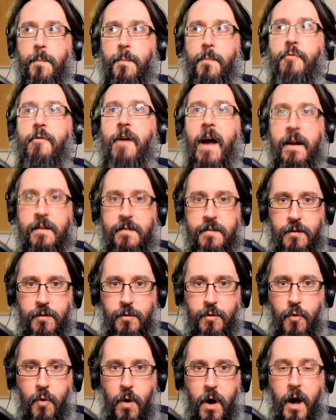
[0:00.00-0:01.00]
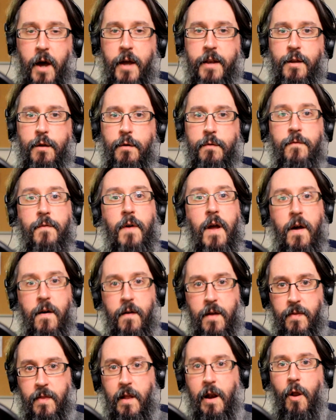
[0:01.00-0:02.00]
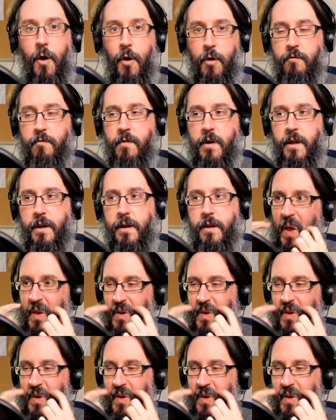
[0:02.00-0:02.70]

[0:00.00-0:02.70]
practical, I knew, in the long run.